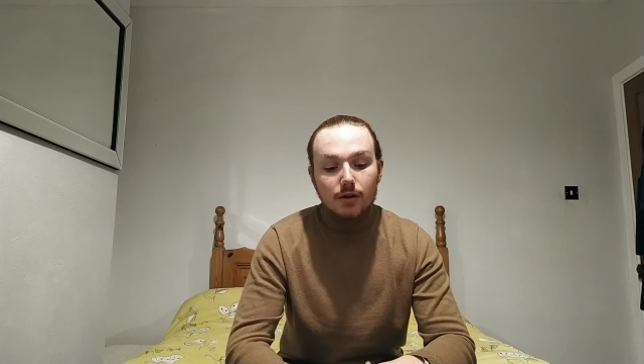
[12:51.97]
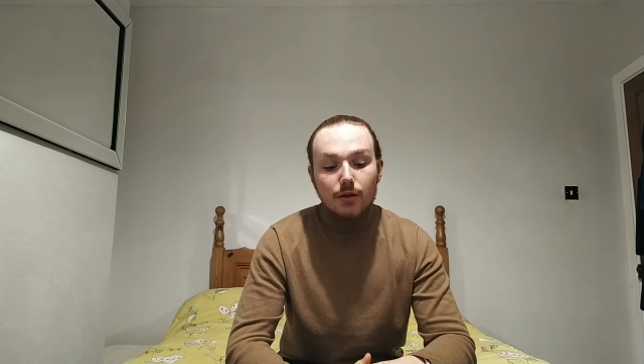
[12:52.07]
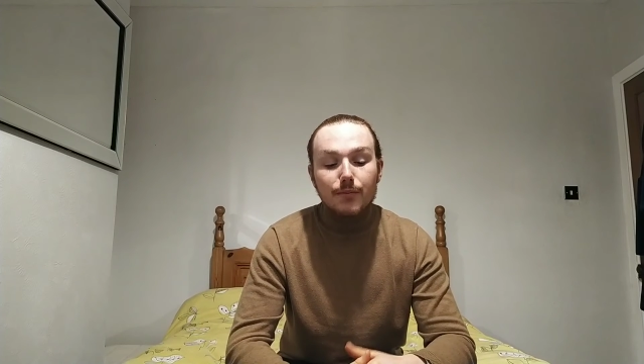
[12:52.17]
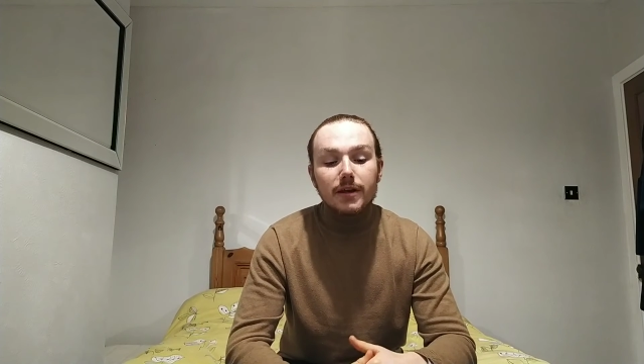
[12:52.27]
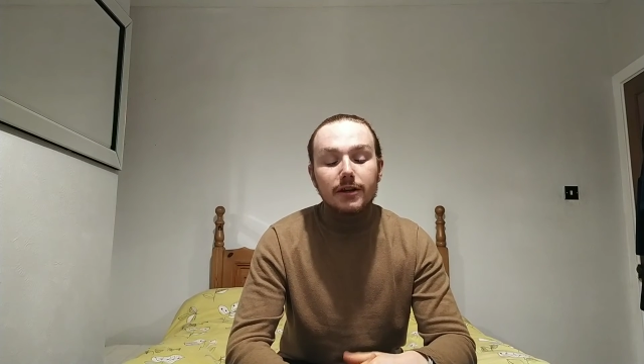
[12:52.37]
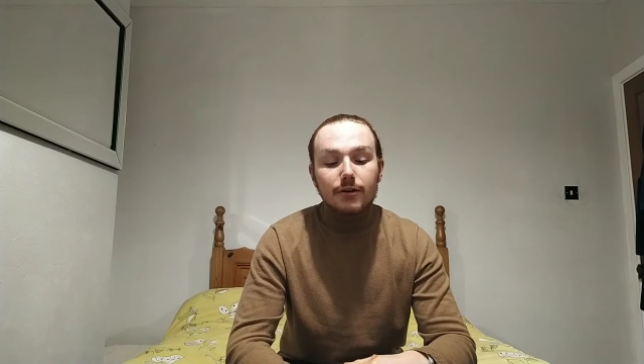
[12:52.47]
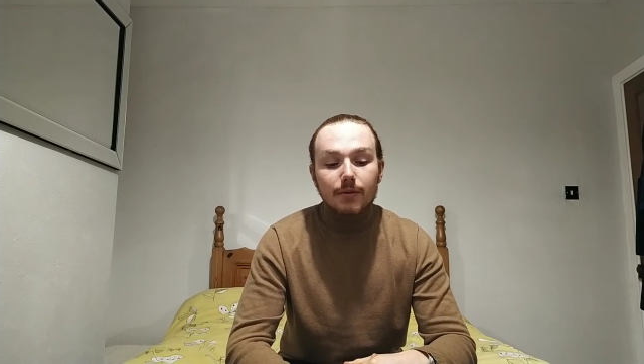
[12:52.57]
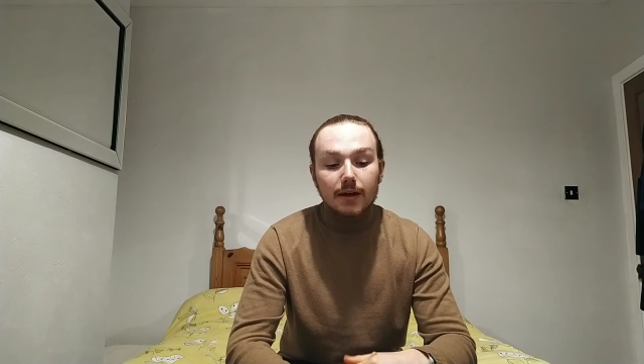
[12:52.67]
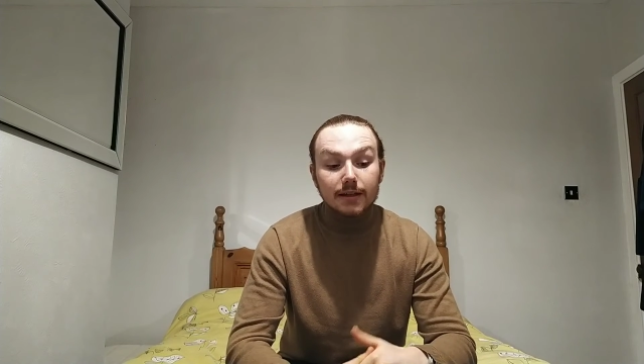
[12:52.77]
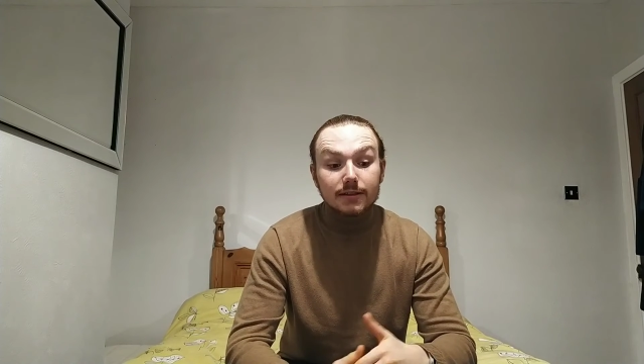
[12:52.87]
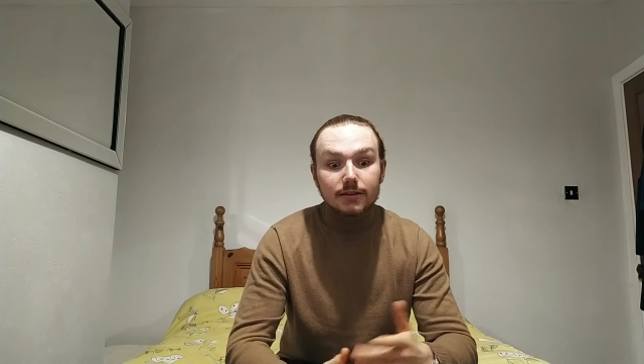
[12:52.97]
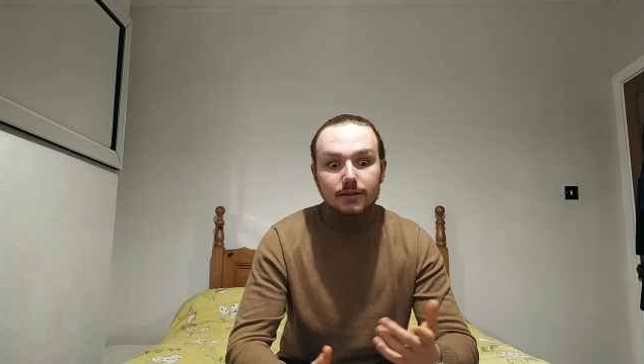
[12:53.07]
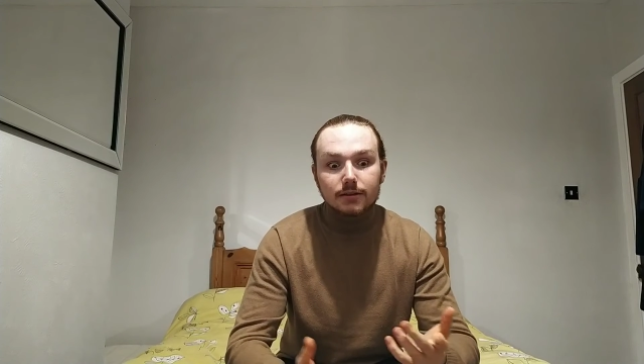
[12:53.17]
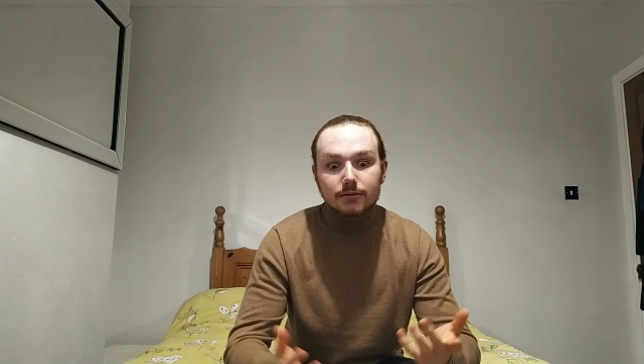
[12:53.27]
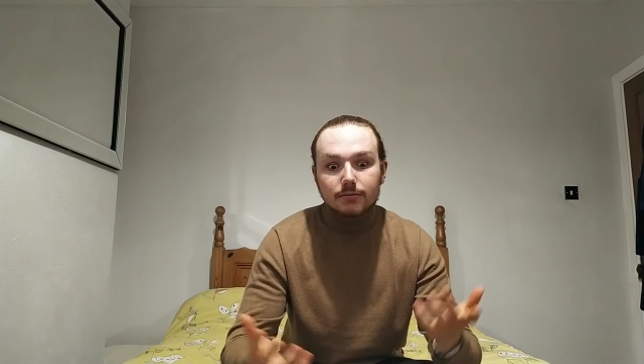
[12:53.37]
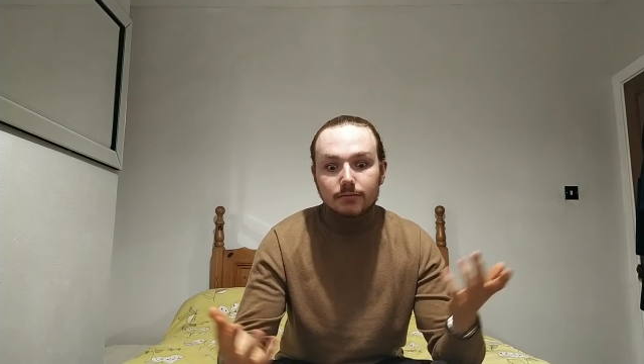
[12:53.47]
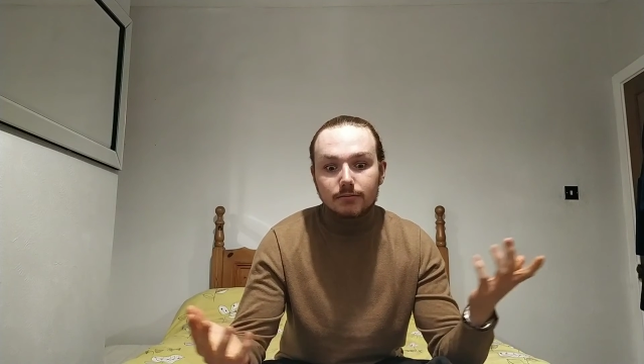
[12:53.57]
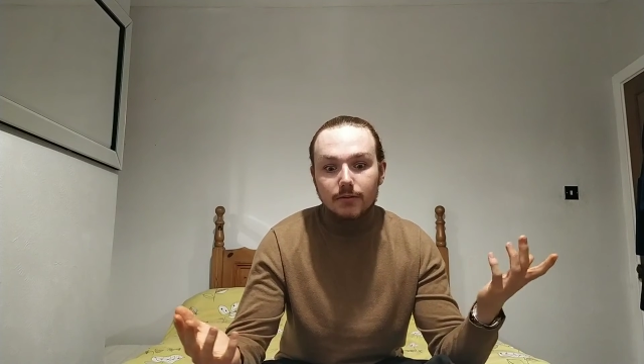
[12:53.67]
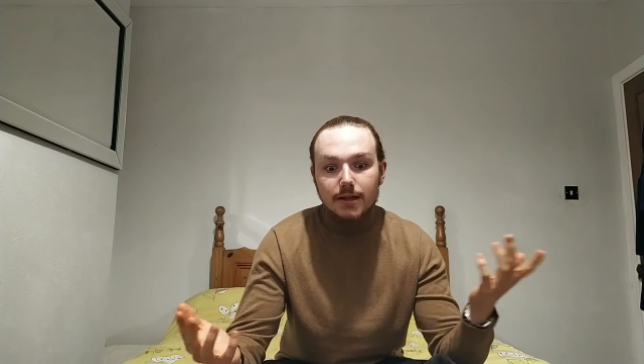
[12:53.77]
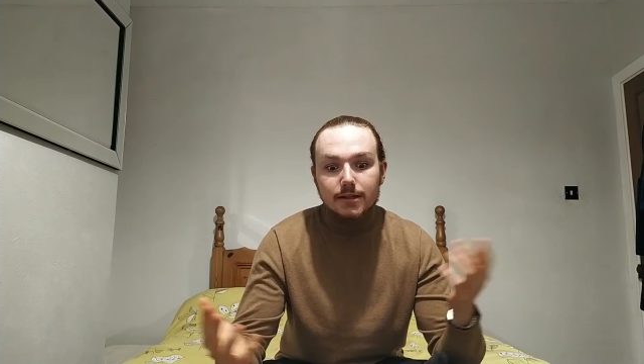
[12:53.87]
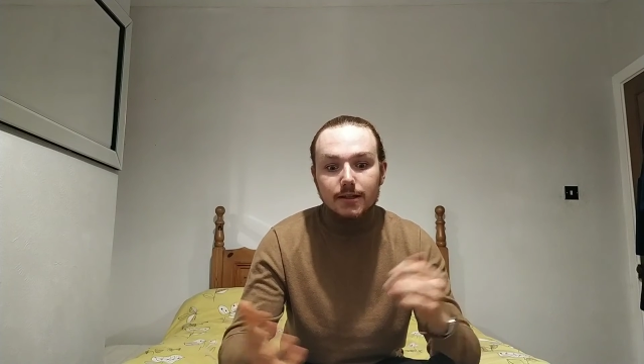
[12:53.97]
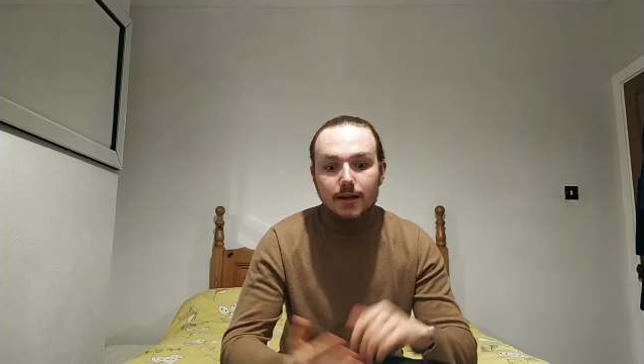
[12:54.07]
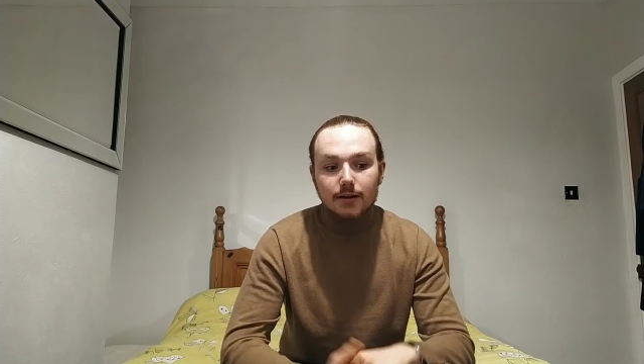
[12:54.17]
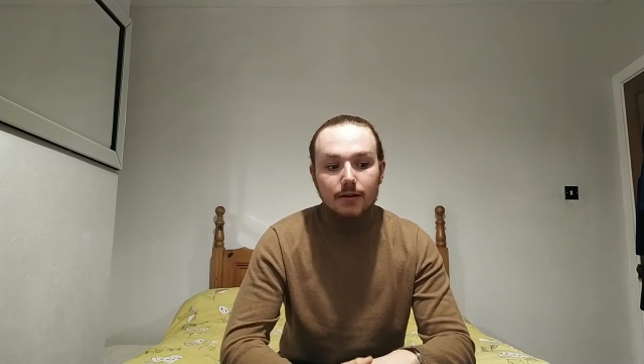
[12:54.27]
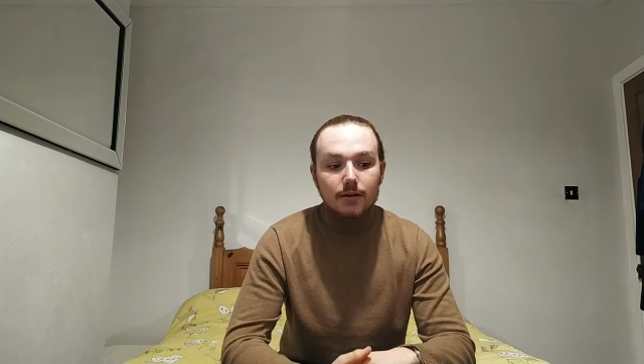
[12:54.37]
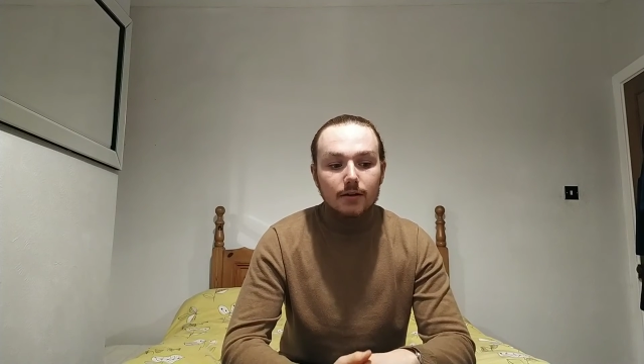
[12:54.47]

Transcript: the medium that is the internet.